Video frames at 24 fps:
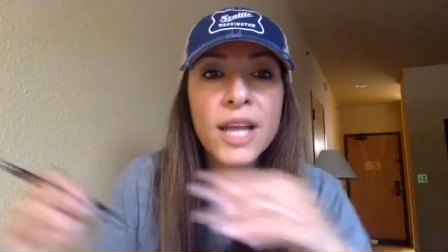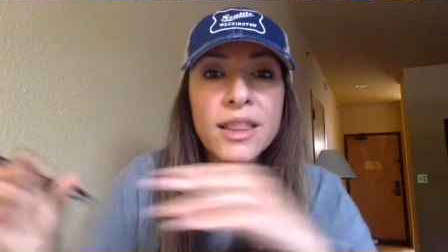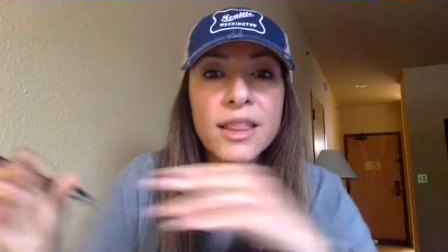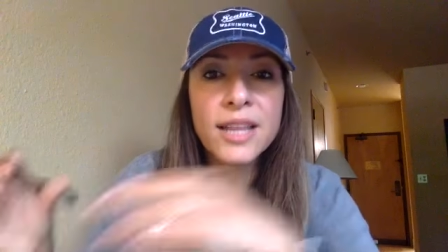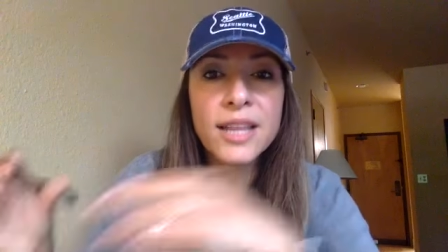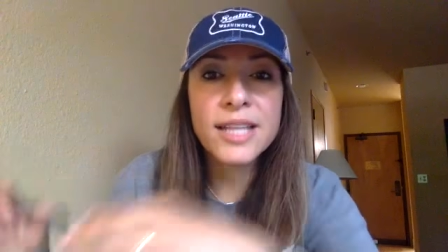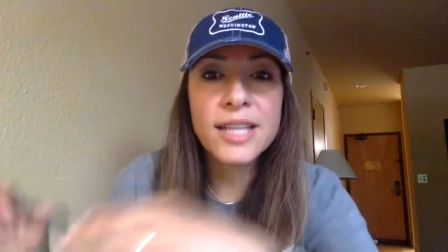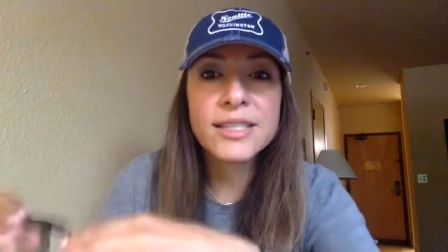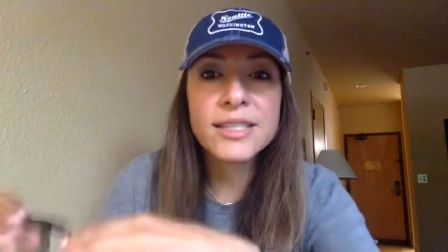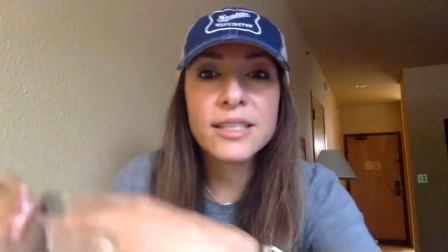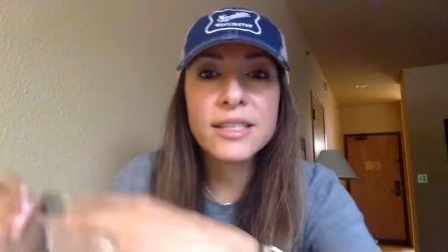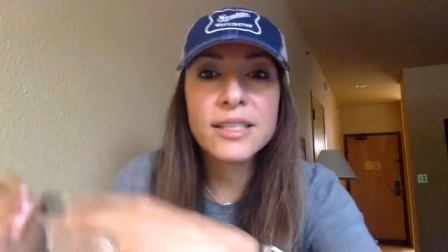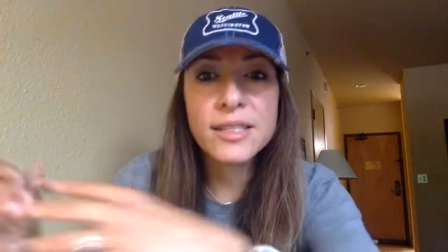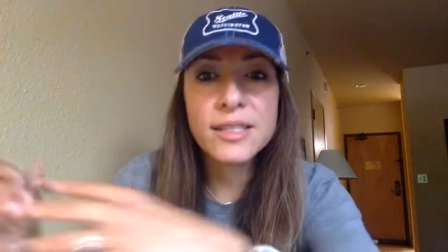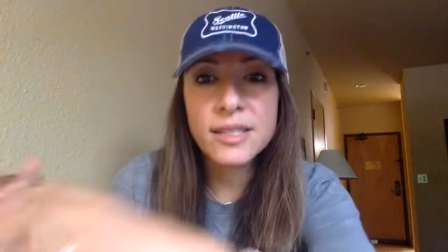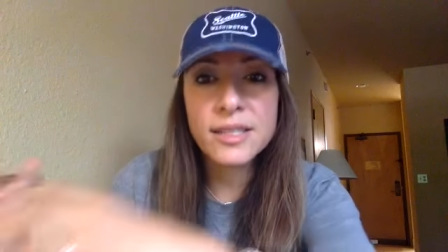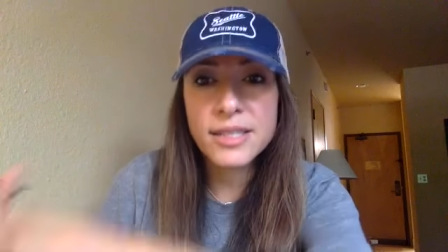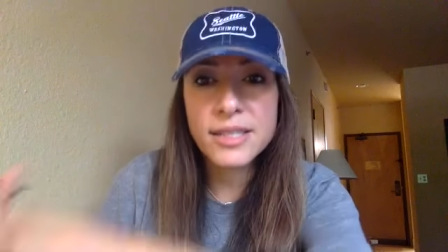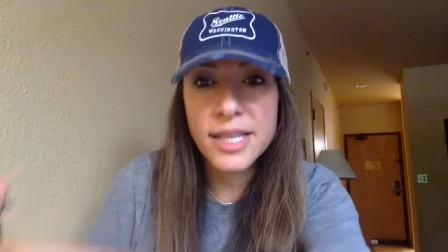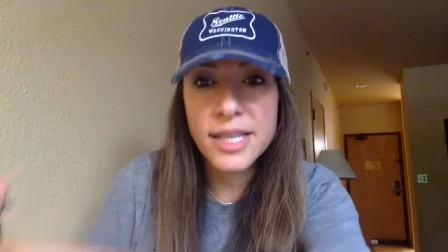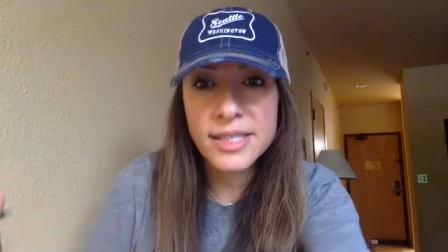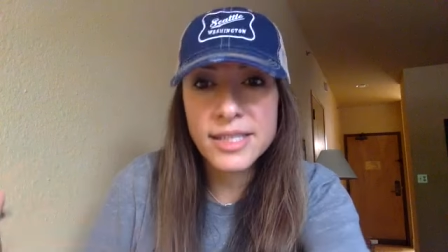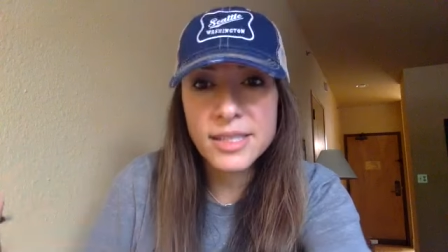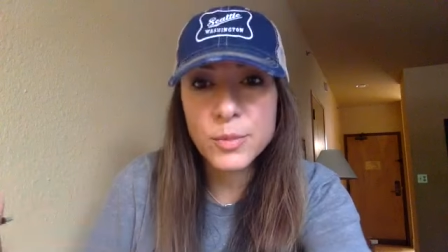unless it is a
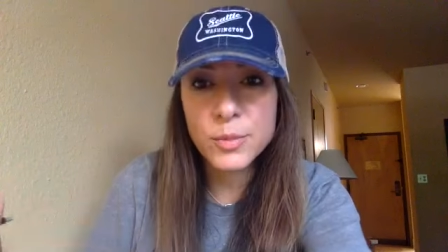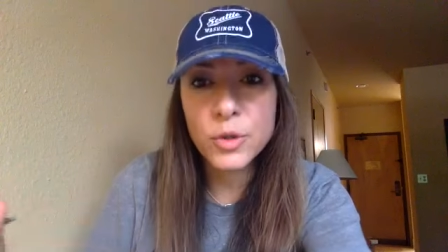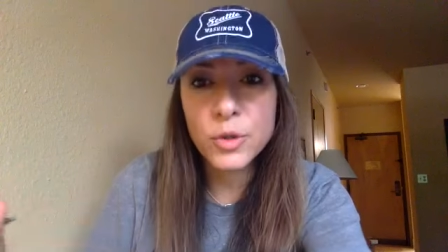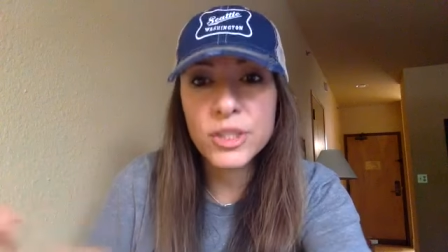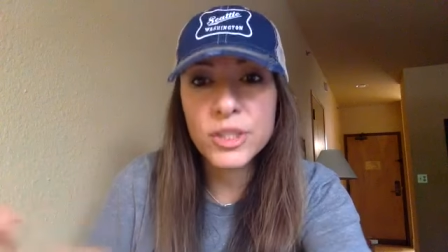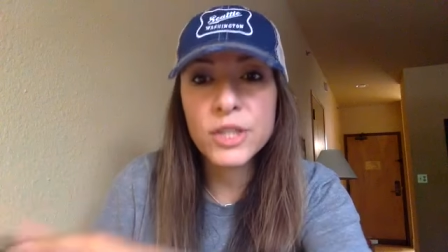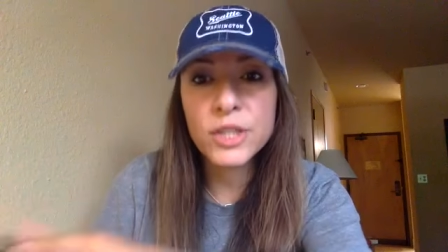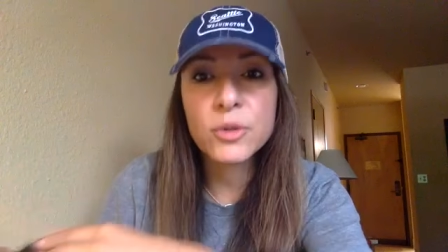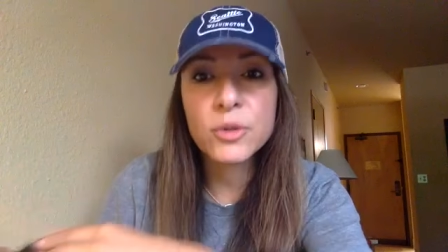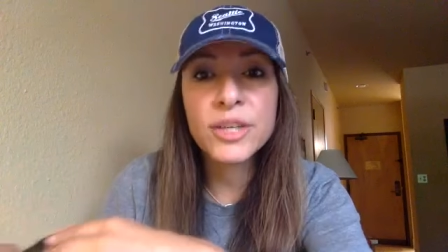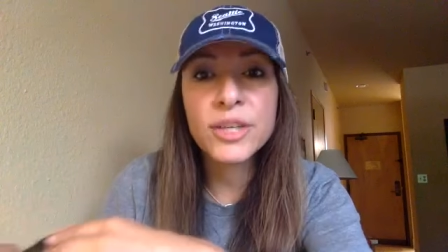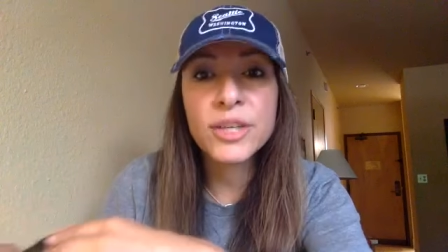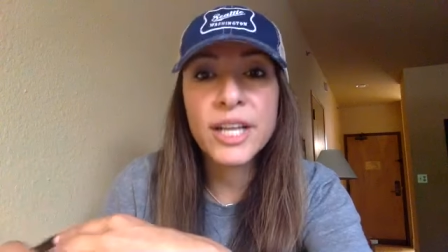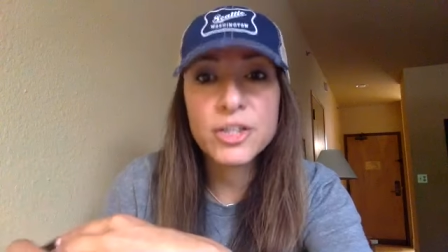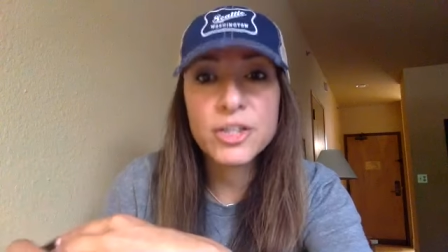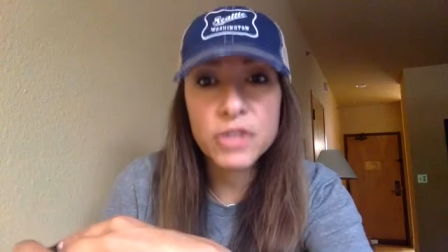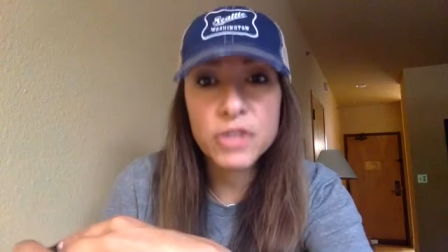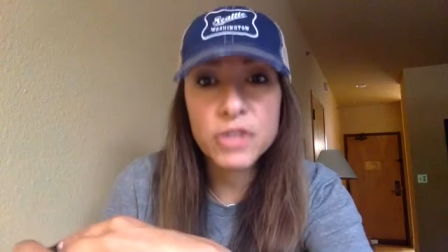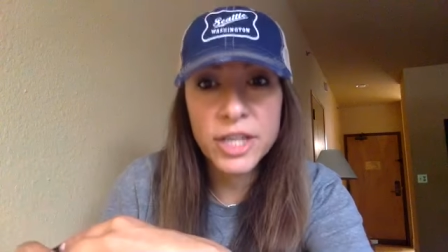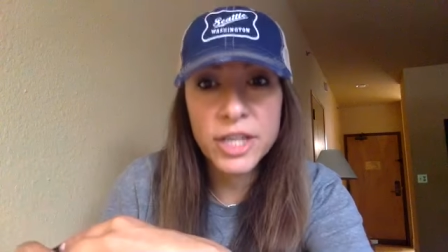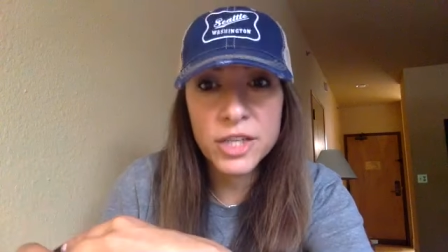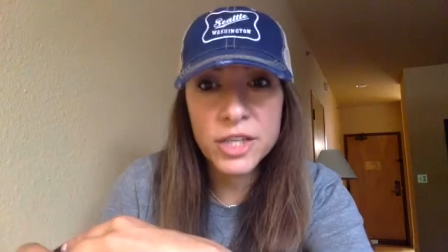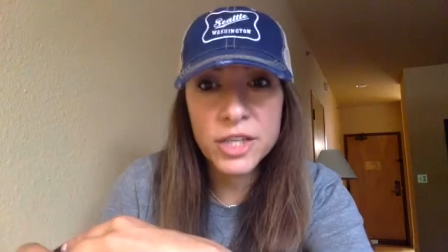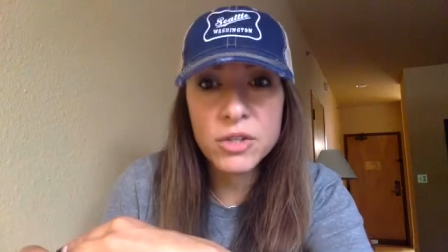testimony or
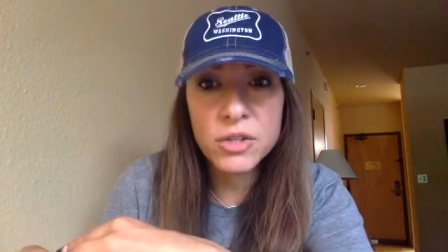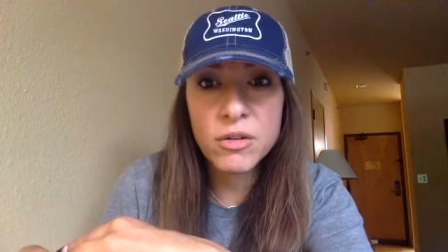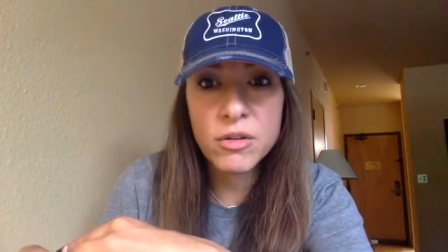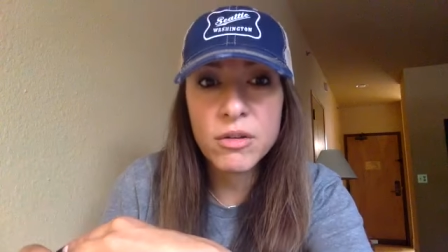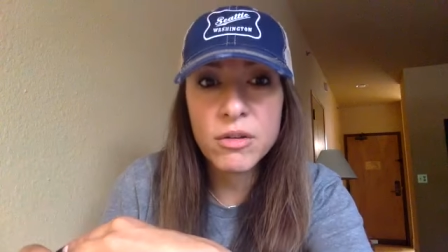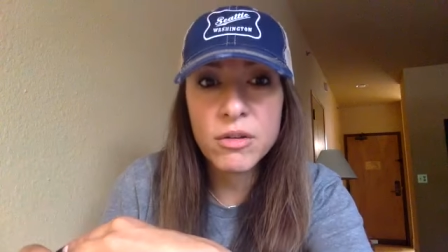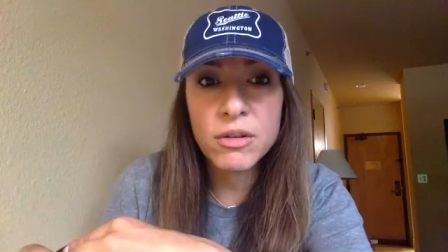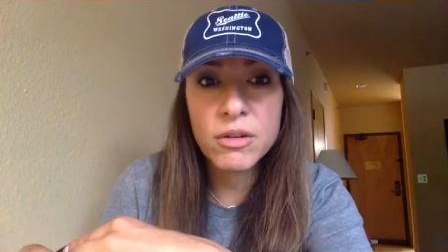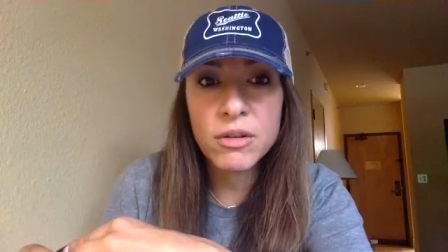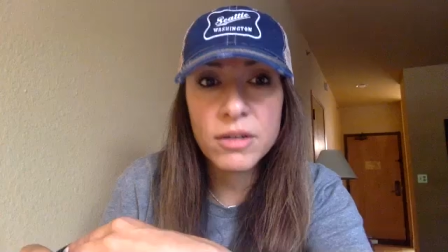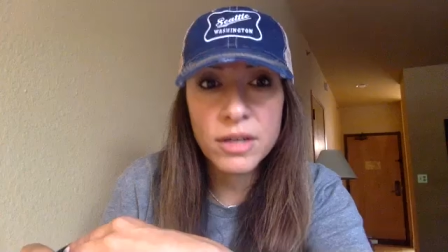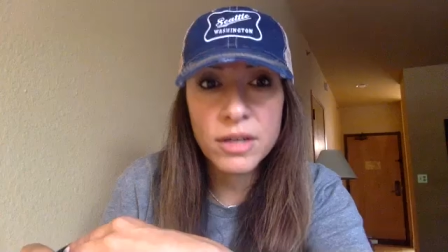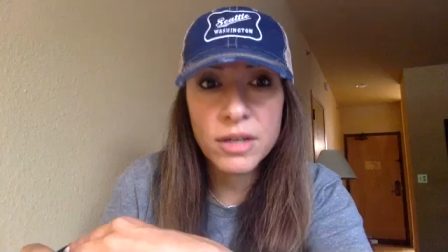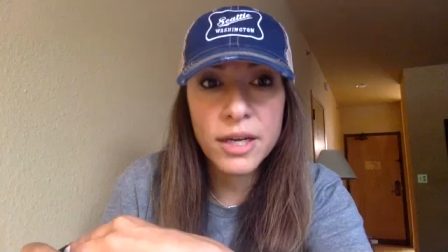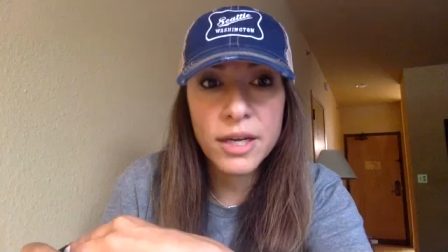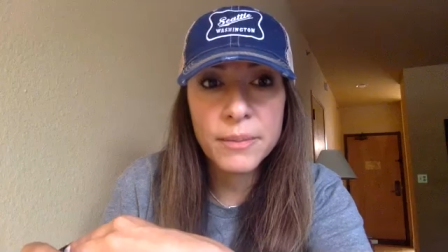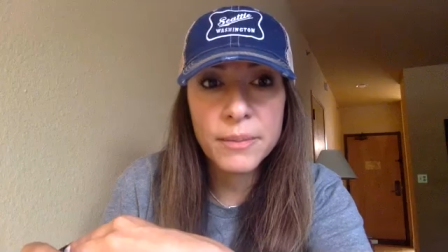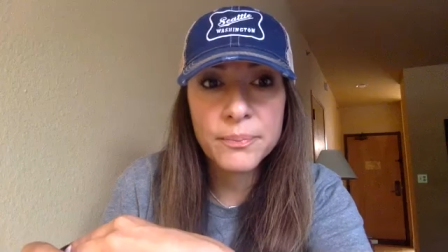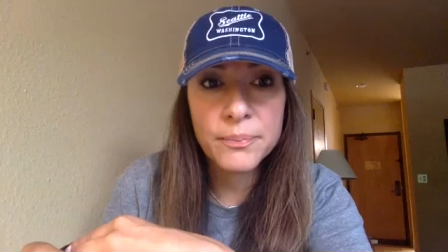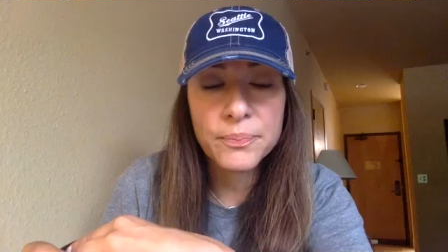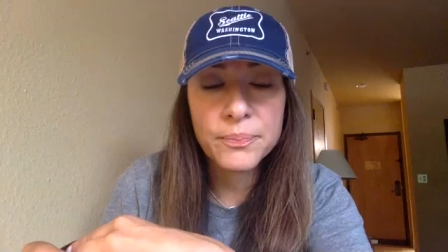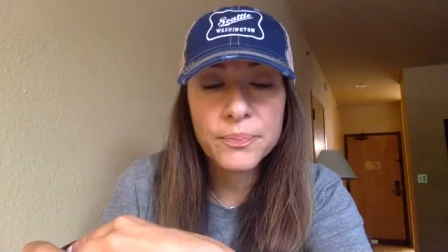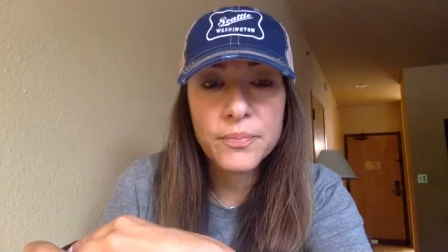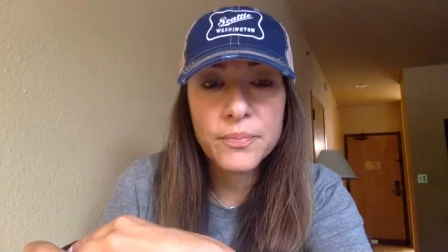educational
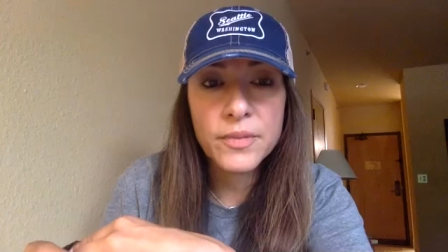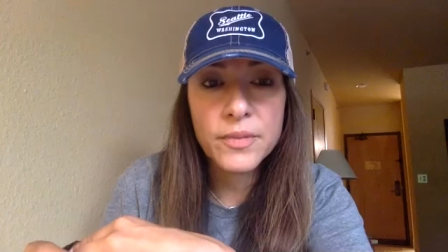um,